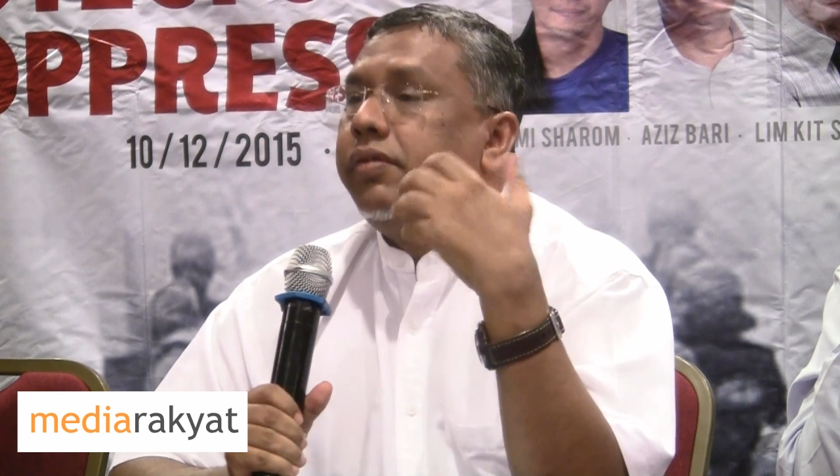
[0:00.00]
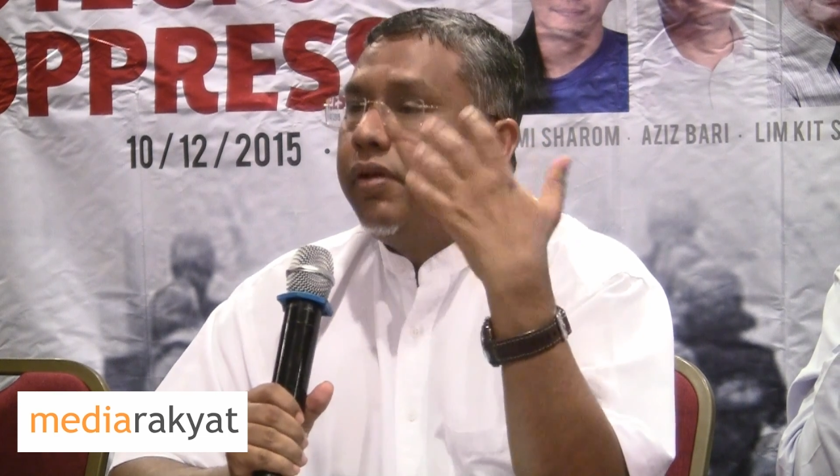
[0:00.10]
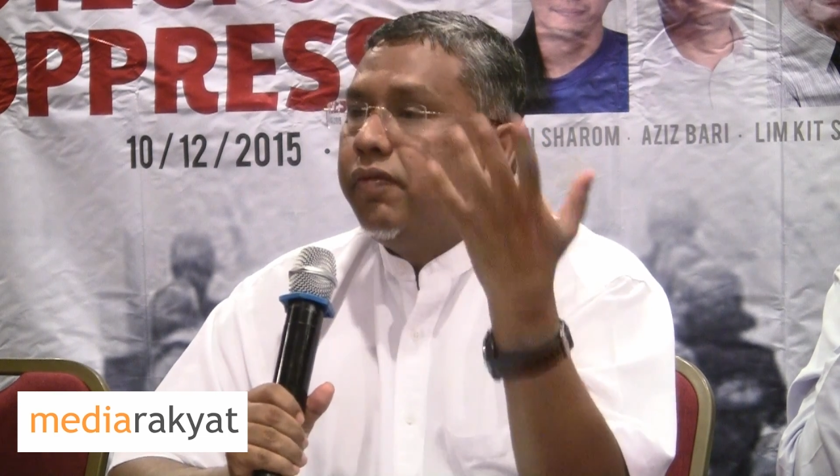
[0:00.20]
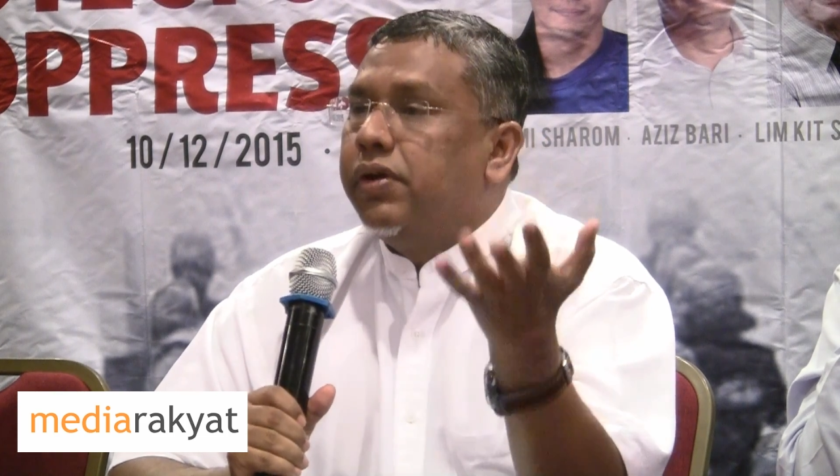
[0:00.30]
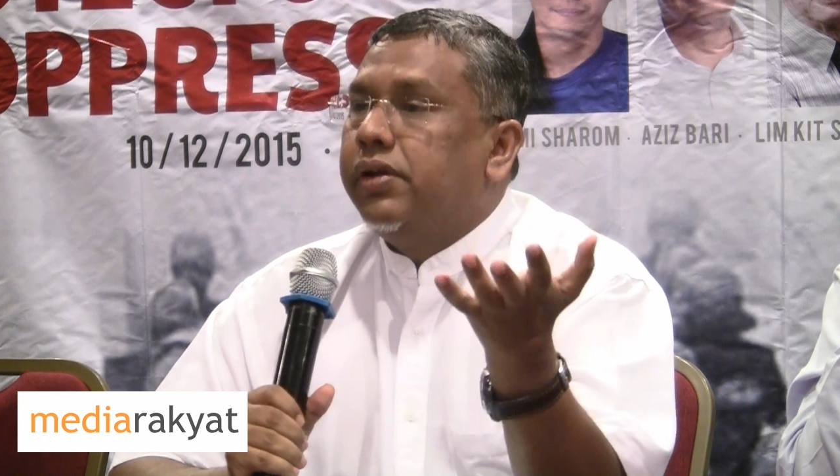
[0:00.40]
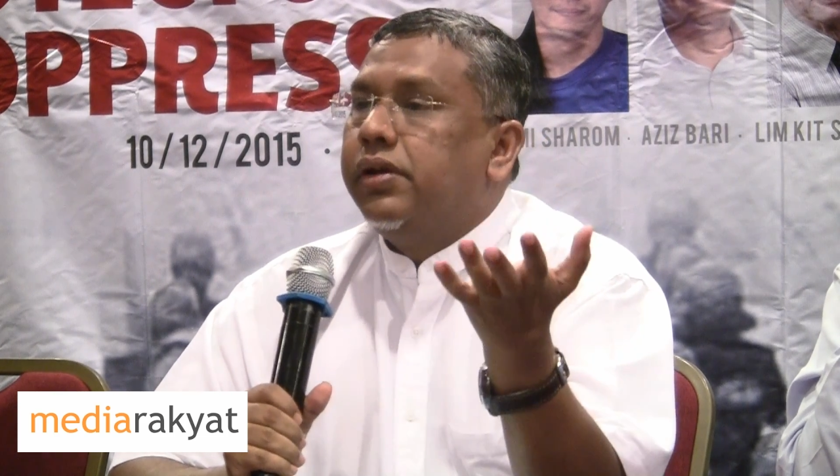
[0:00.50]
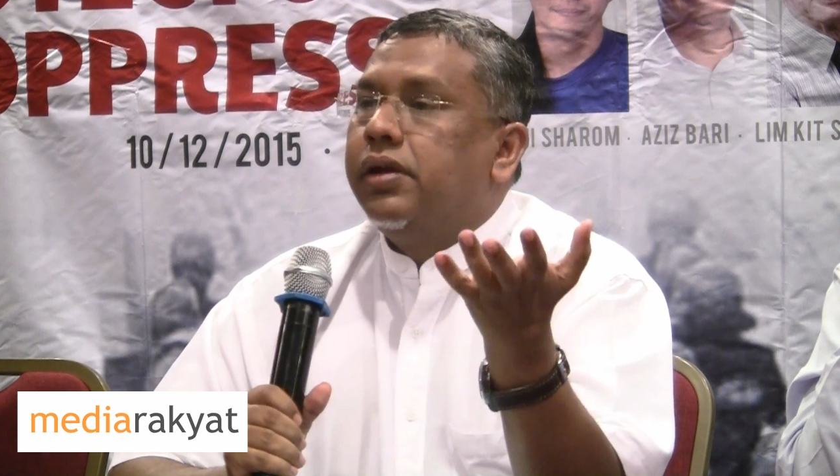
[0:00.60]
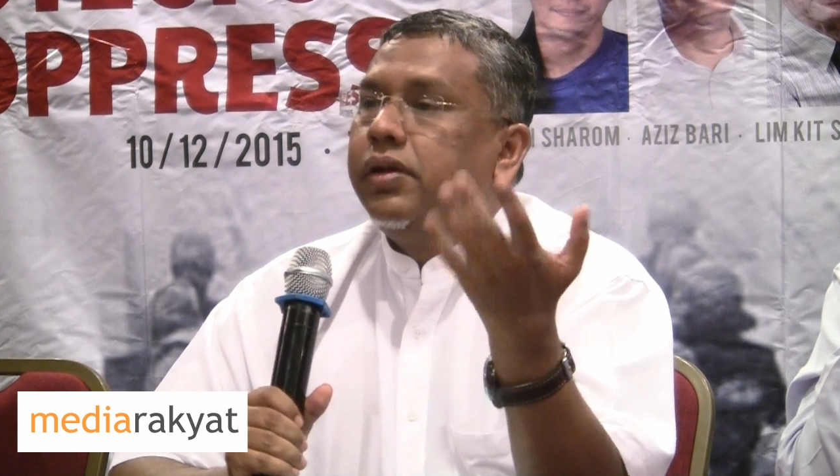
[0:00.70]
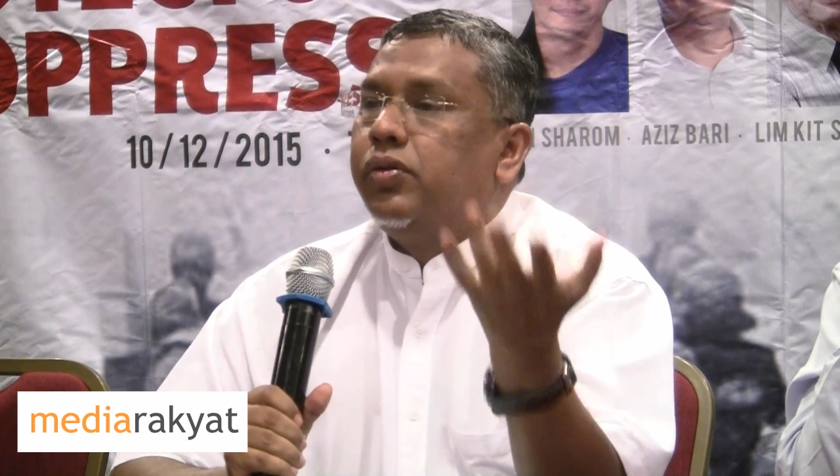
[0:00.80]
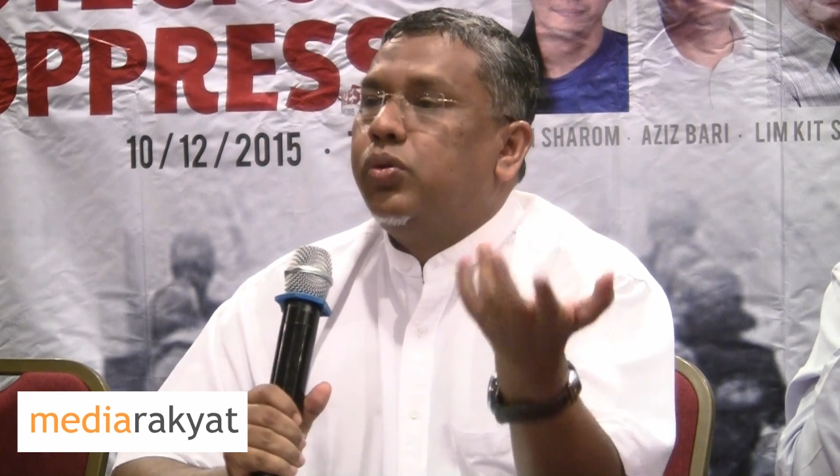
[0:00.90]
is
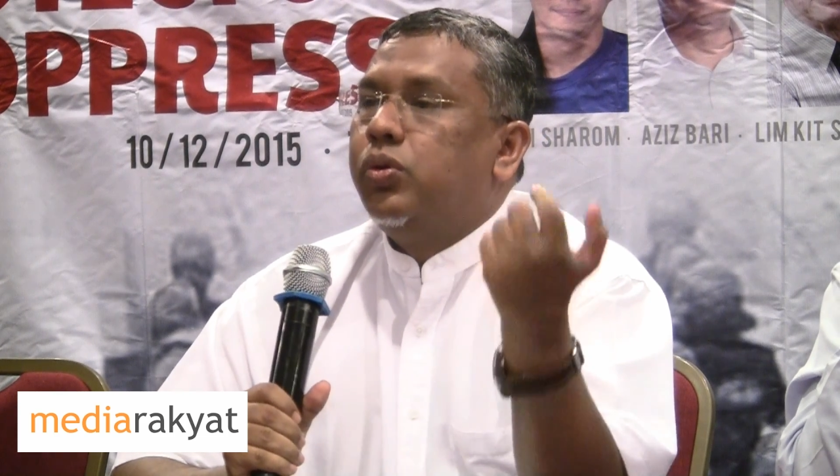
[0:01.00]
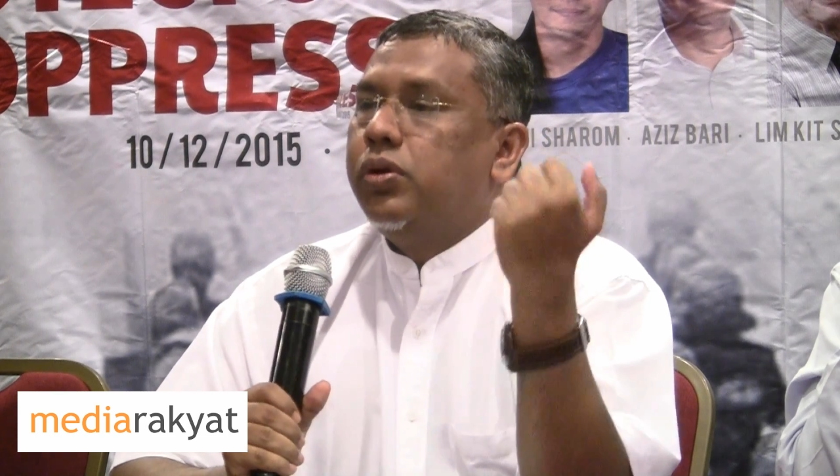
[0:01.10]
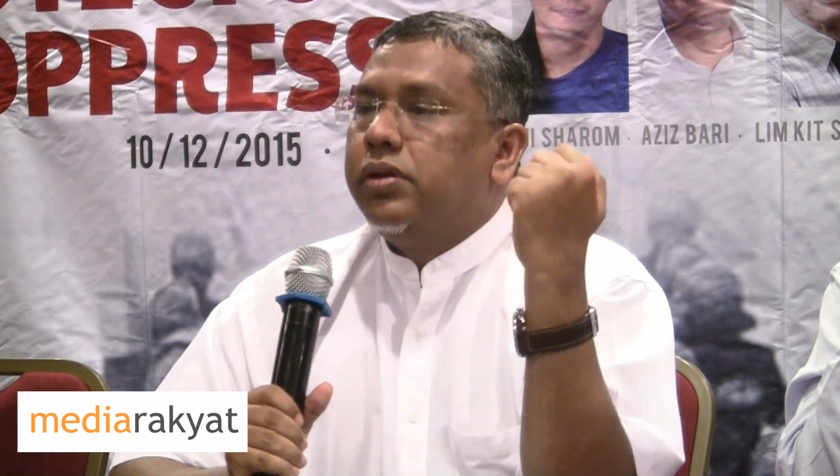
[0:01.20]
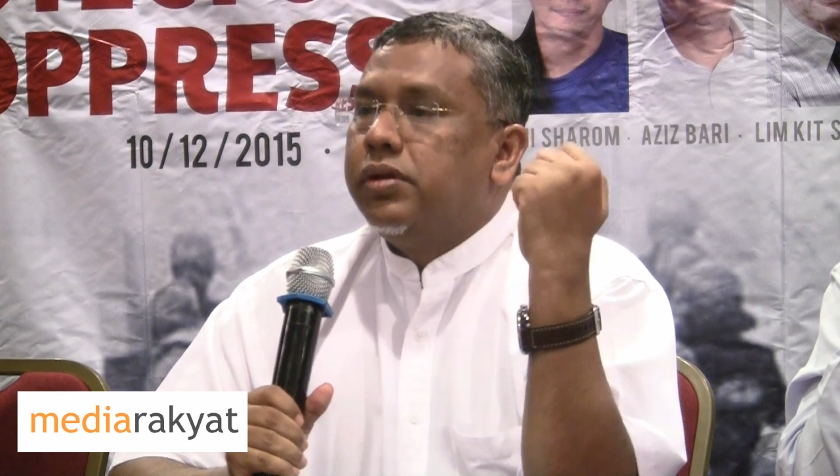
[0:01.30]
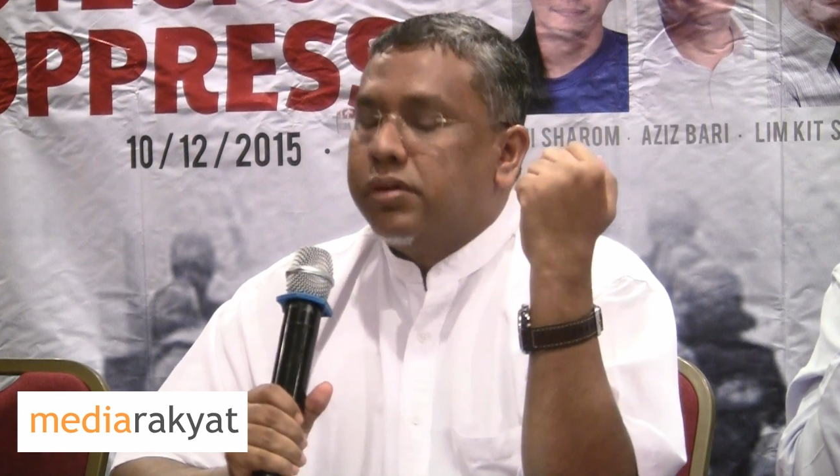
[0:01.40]
given to